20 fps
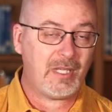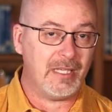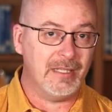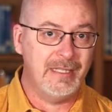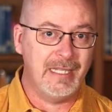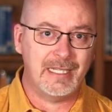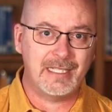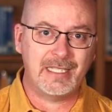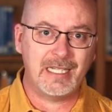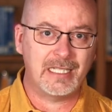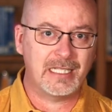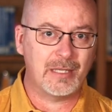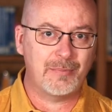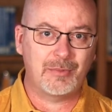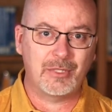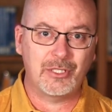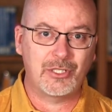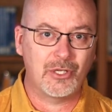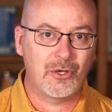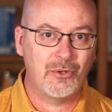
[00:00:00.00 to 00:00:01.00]
And that sets
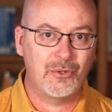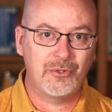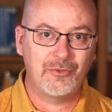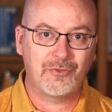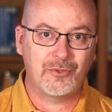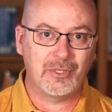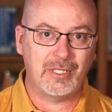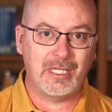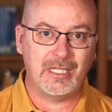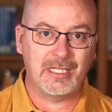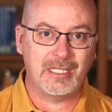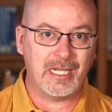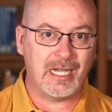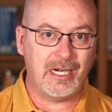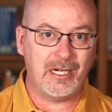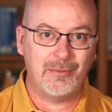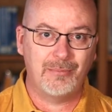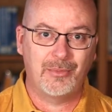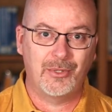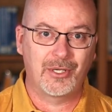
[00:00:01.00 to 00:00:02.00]
up the tone for the
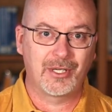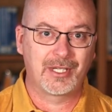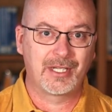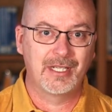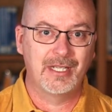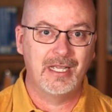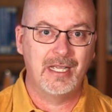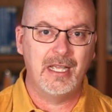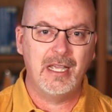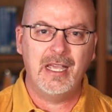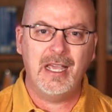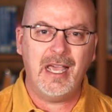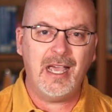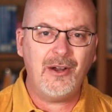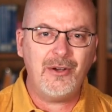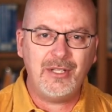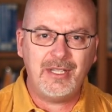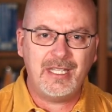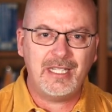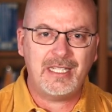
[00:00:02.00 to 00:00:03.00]
entire book.
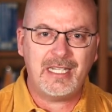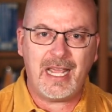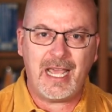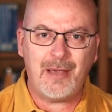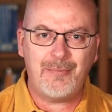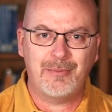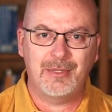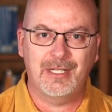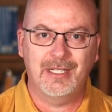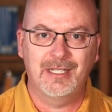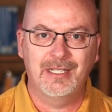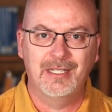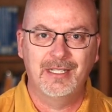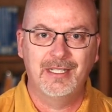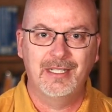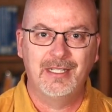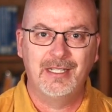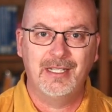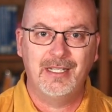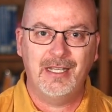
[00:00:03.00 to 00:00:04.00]
How did this happen?
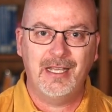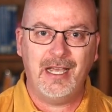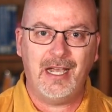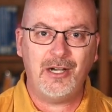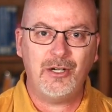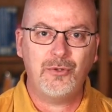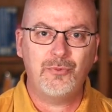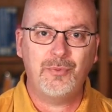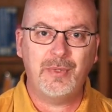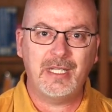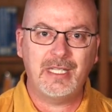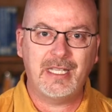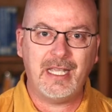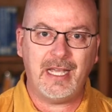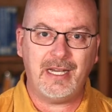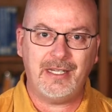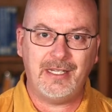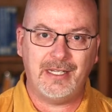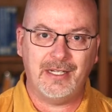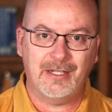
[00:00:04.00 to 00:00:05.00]
How did we
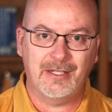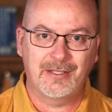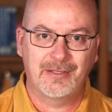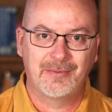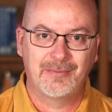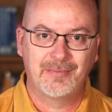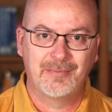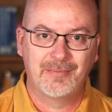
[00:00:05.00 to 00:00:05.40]
get here?